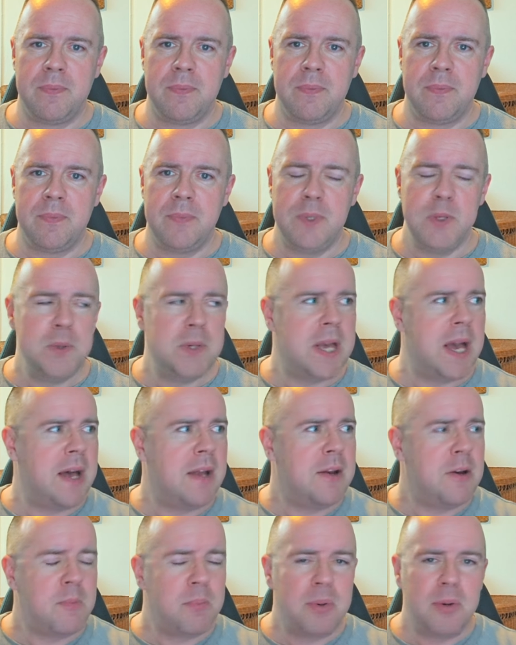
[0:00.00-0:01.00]
You
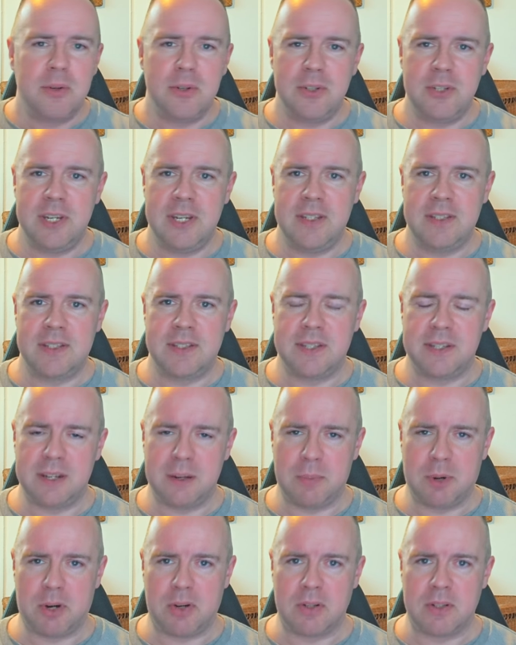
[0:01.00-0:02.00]
cannot put Jesus in a
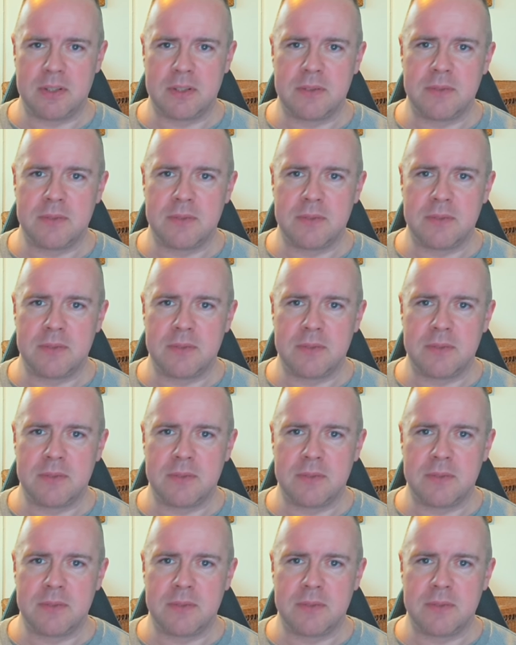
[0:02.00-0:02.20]
box.